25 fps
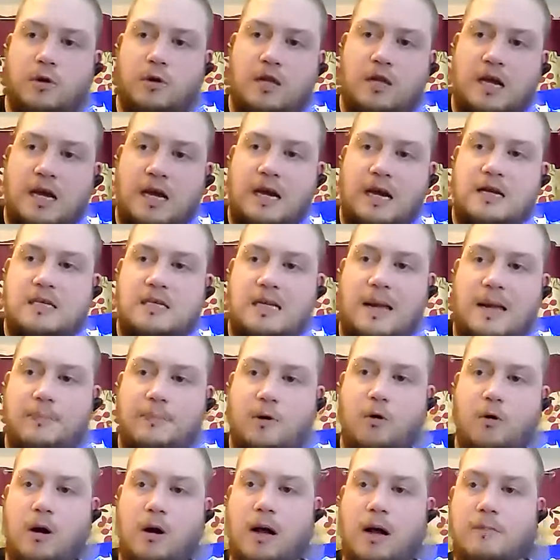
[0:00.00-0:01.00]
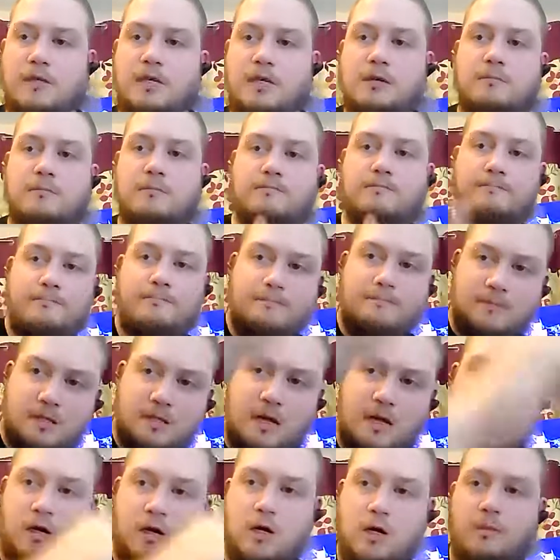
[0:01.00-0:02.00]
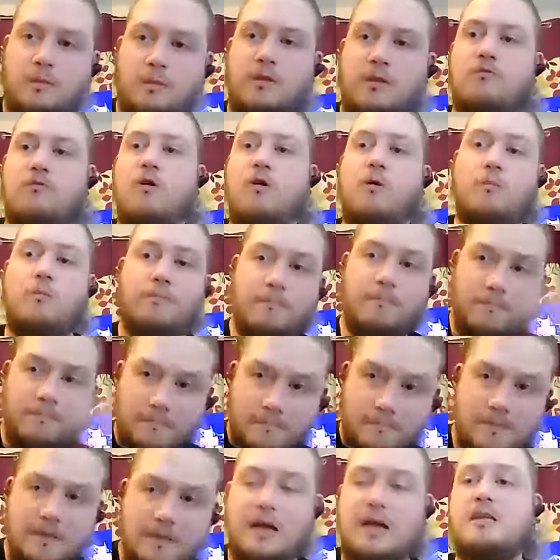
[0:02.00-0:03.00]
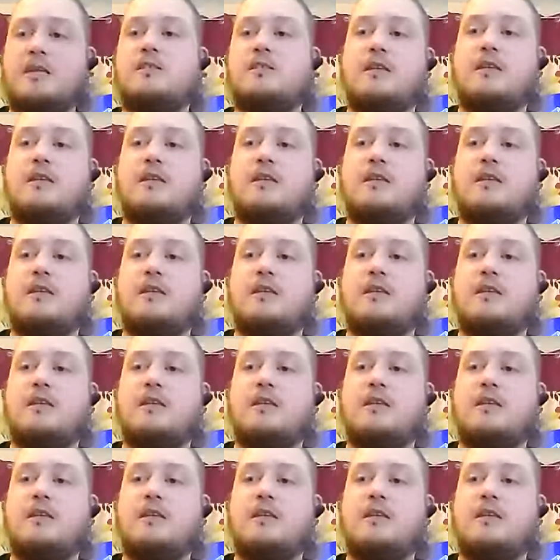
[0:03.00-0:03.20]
but you kind of slap your arm as you are kind of coming through, like